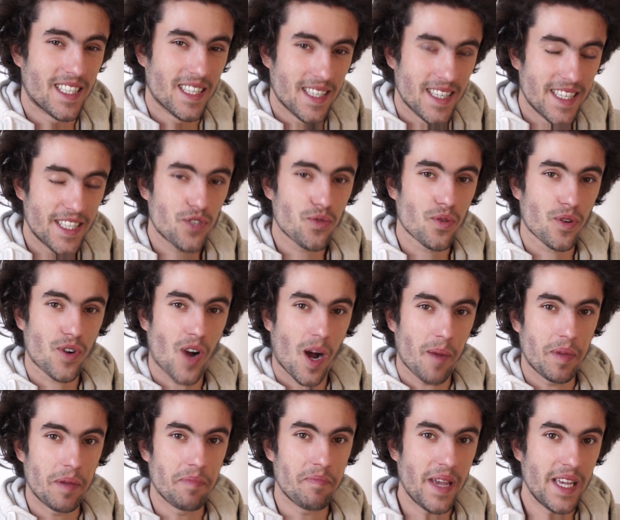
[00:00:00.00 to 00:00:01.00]
the literal
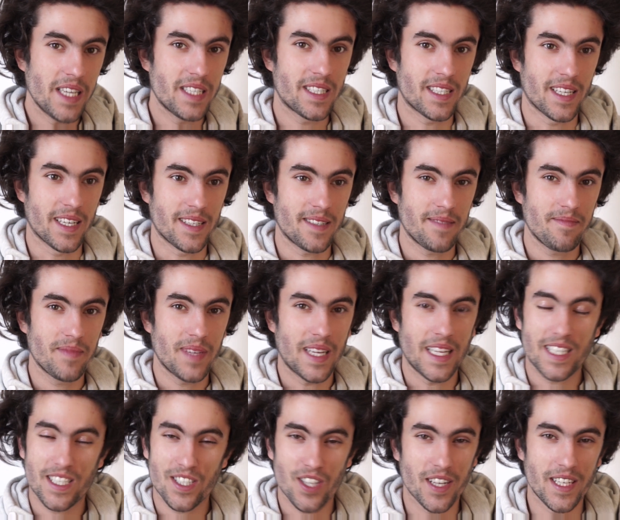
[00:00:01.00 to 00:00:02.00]
copy-pasting,
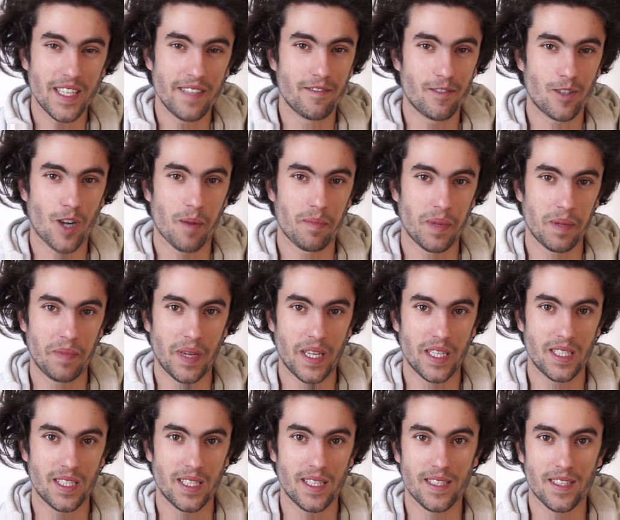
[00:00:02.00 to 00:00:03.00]
it's not even
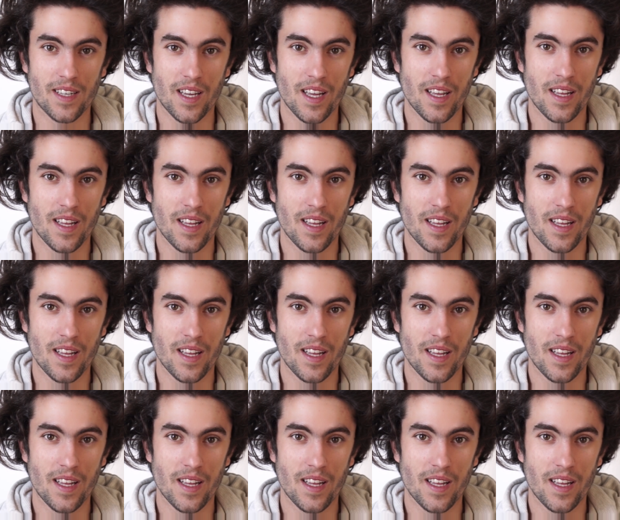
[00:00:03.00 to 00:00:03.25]
copy-pasting.